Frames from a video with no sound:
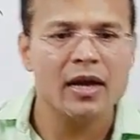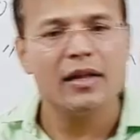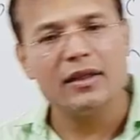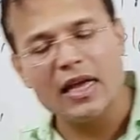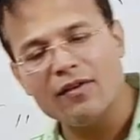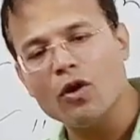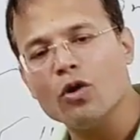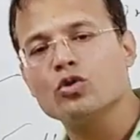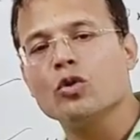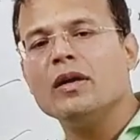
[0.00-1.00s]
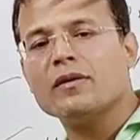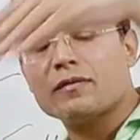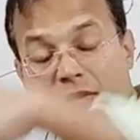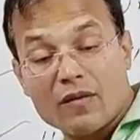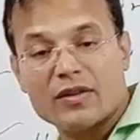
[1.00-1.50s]
they will also be
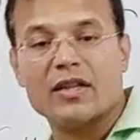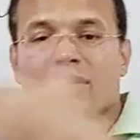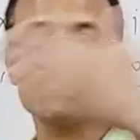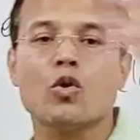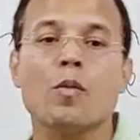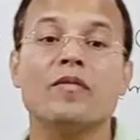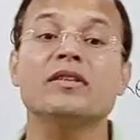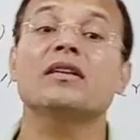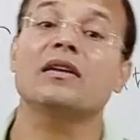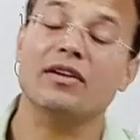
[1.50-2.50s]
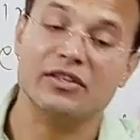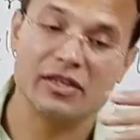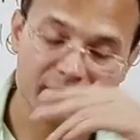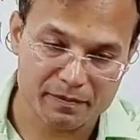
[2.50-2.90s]
within the scope of this convention.